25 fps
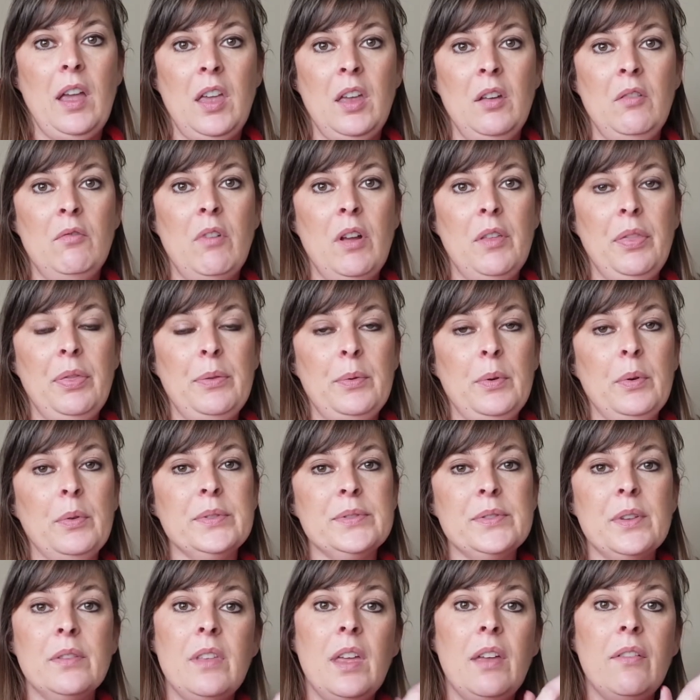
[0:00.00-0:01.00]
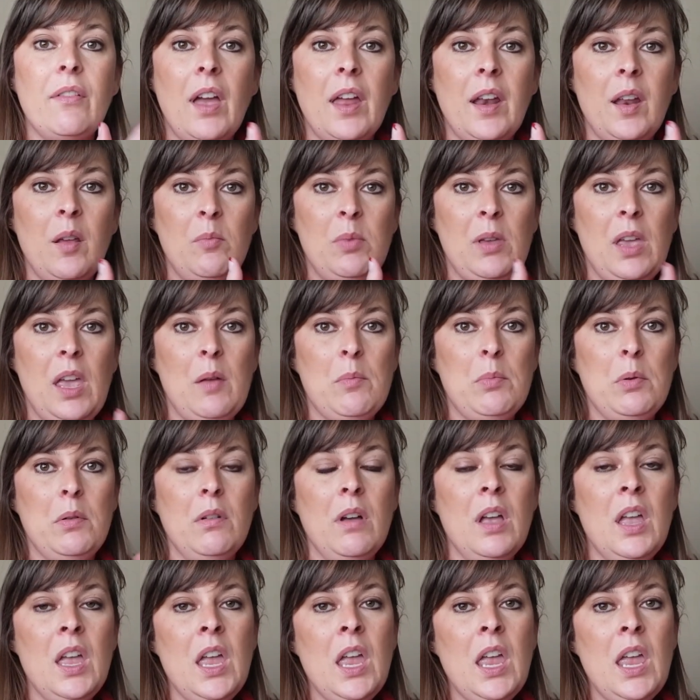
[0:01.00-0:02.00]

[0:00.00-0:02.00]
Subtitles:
can run through? So they've got to be able